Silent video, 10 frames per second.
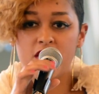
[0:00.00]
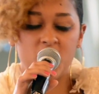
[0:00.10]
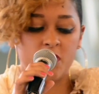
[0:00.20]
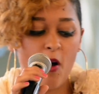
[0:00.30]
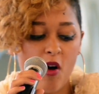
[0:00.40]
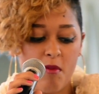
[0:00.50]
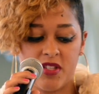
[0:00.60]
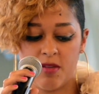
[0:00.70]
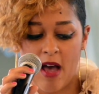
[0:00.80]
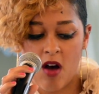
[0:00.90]
this poem
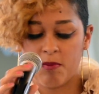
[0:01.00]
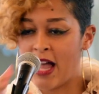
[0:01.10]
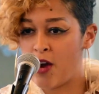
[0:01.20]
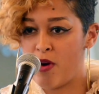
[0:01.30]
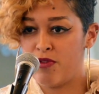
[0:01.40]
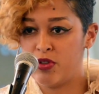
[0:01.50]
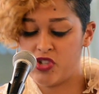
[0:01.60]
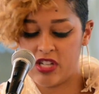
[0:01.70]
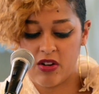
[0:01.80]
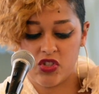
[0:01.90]
is about black
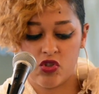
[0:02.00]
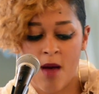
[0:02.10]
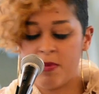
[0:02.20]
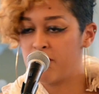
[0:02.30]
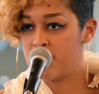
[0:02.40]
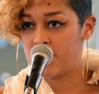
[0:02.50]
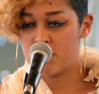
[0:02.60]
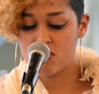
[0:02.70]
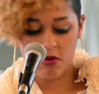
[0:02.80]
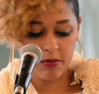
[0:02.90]
revolutionaries dropping from the
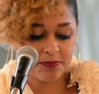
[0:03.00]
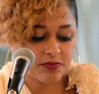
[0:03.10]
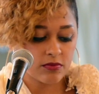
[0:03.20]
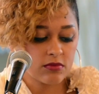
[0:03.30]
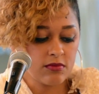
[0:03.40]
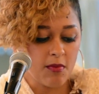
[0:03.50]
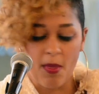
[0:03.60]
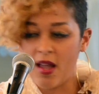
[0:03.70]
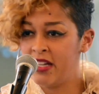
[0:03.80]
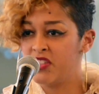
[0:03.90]
moon.
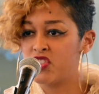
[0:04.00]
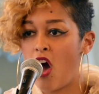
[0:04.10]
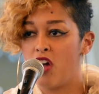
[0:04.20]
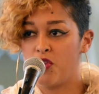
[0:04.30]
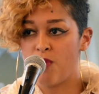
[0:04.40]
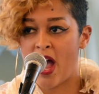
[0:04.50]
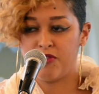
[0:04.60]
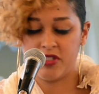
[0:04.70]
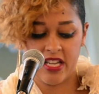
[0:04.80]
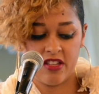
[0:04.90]
And it's called
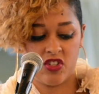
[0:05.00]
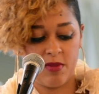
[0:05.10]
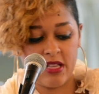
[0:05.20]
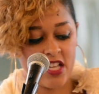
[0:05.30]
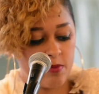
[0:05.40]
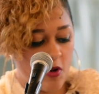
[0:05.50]
Arrival Day. This will be the last